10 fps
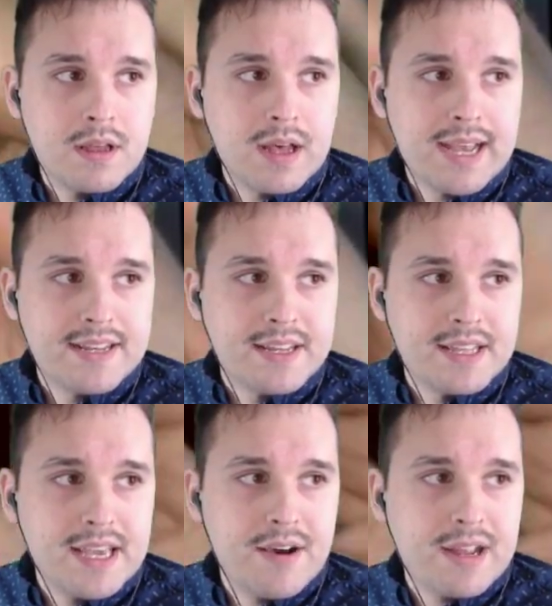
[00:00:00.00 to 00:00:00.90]

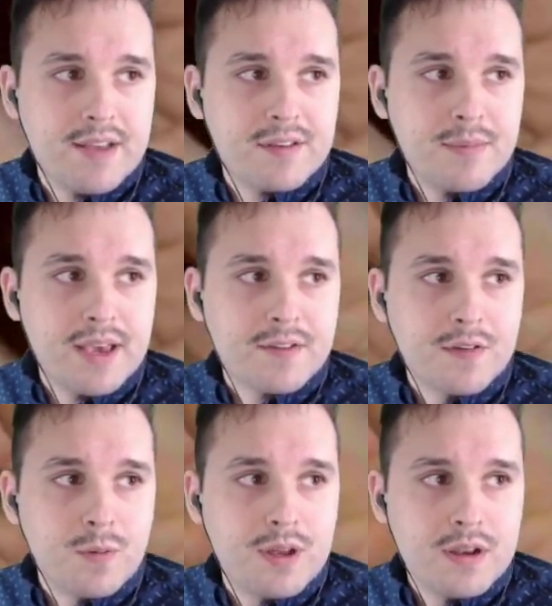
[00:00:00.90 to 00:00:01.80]
Ideally, I would have some
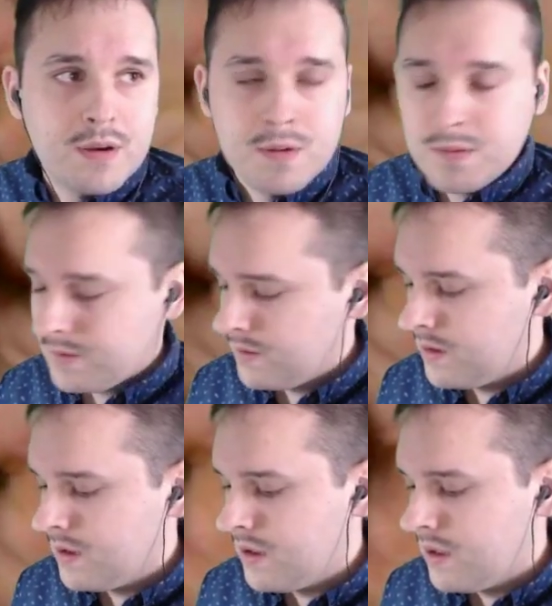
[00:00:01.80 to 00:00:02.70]
extra windows,
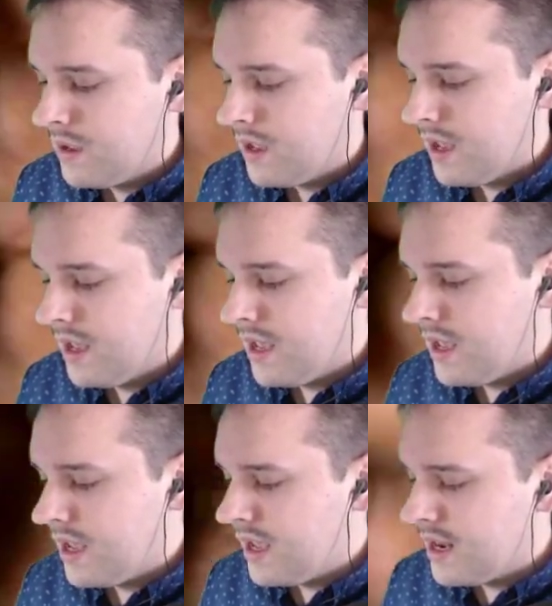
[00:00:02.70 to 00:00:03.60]

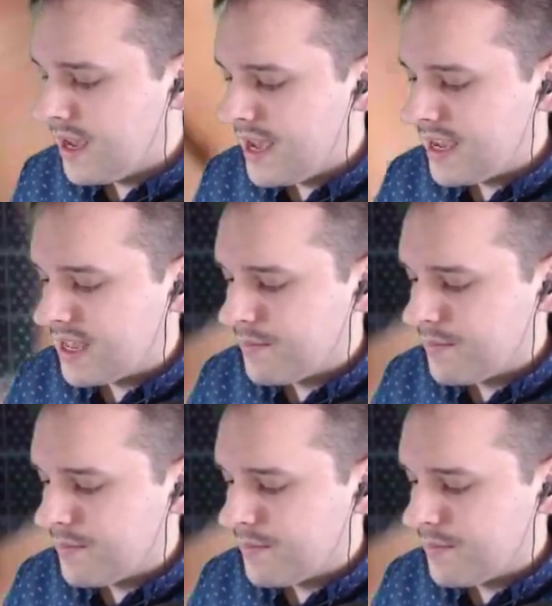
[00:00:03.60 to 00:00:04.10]
and I can